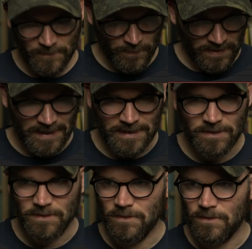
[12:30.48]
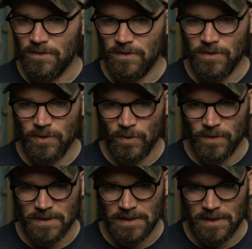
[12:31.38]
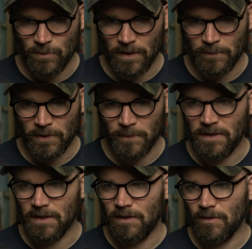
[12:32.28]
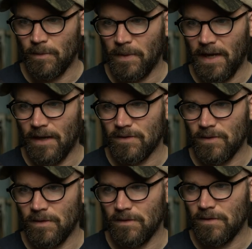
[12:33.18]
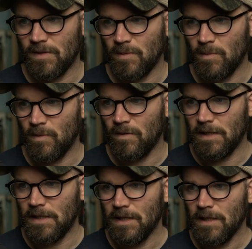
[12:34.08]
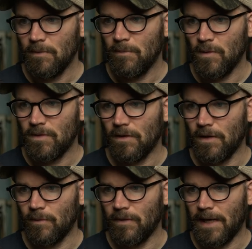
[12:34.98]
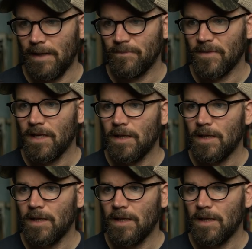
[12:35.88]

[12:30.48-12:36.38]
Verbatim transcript: But I do indeed want perpendicular to path, so it smoothly moves along with that.